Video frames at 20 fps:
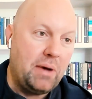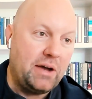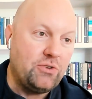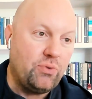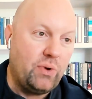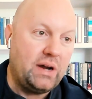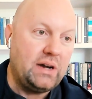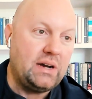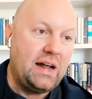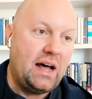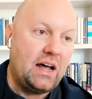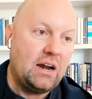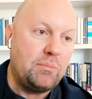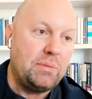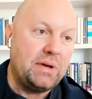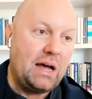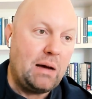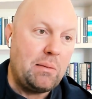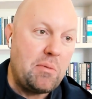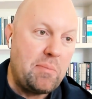trained in how to
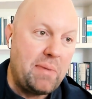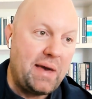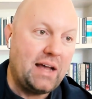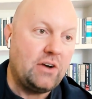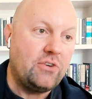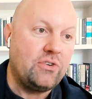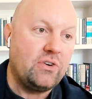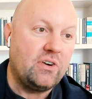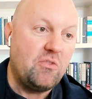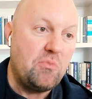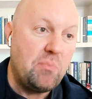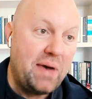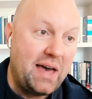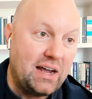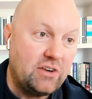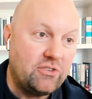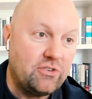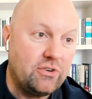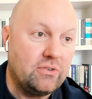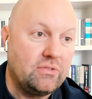become a manager of
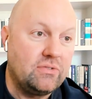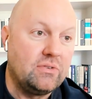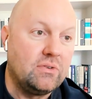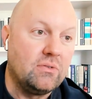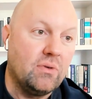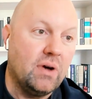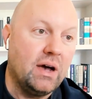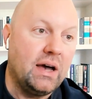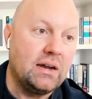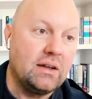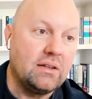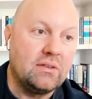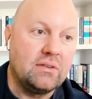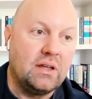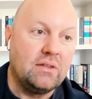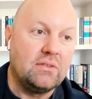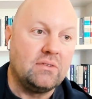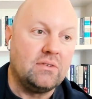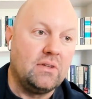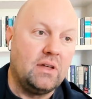managers, right?
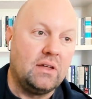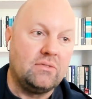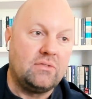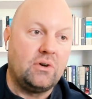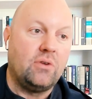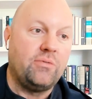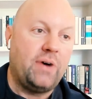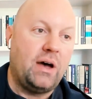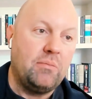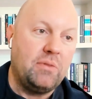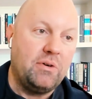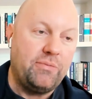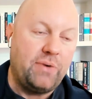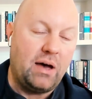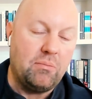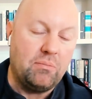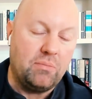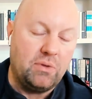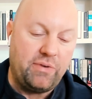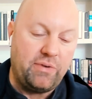And so if
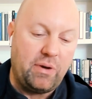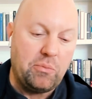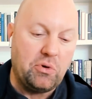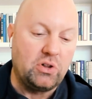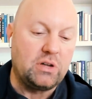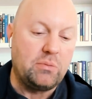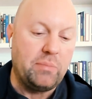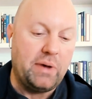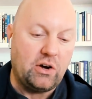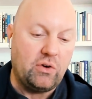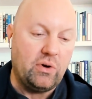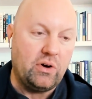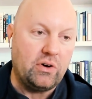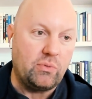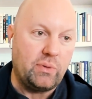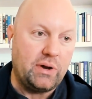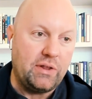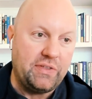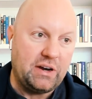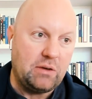I'm early in my career, the
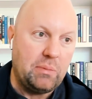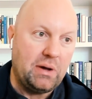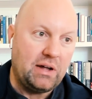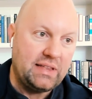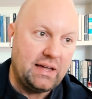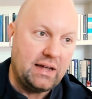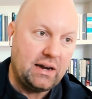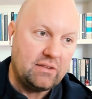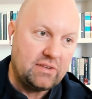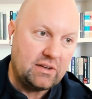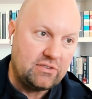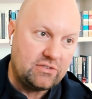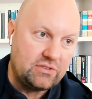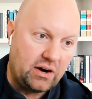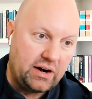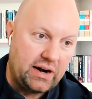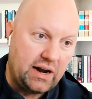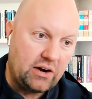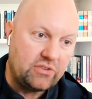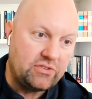way I think about that is I
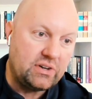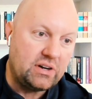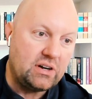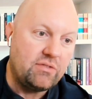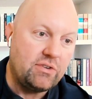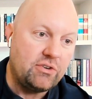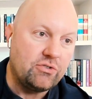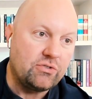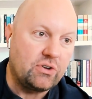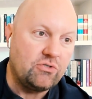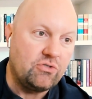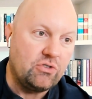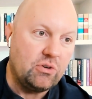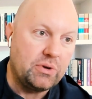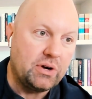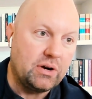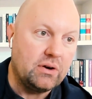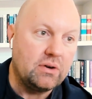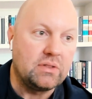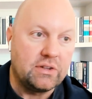start out as an individual
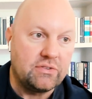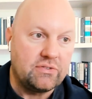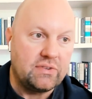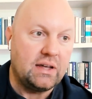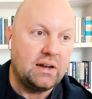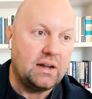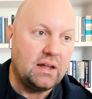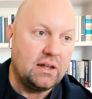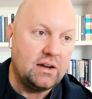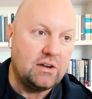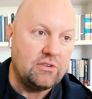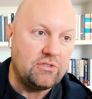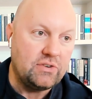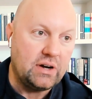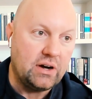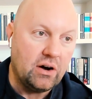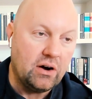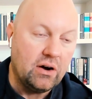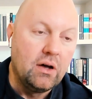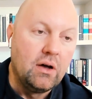contributor, let's say an
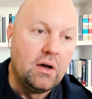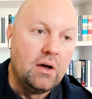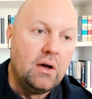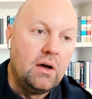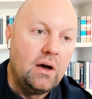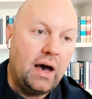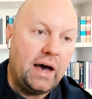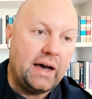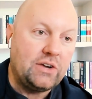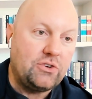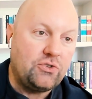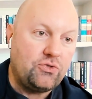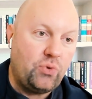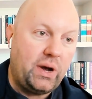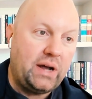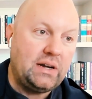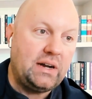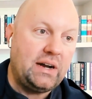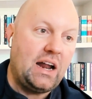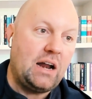engineer. I get
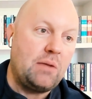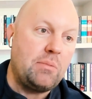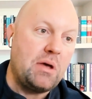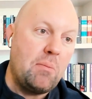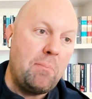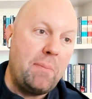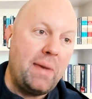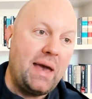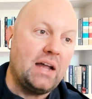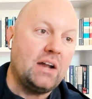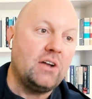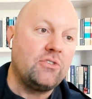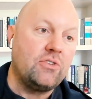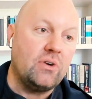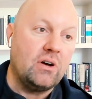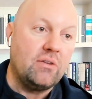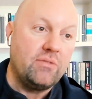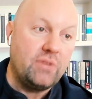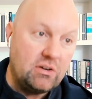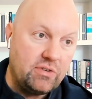trained in how to be a manager
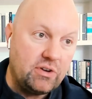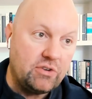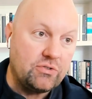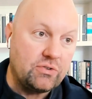of individual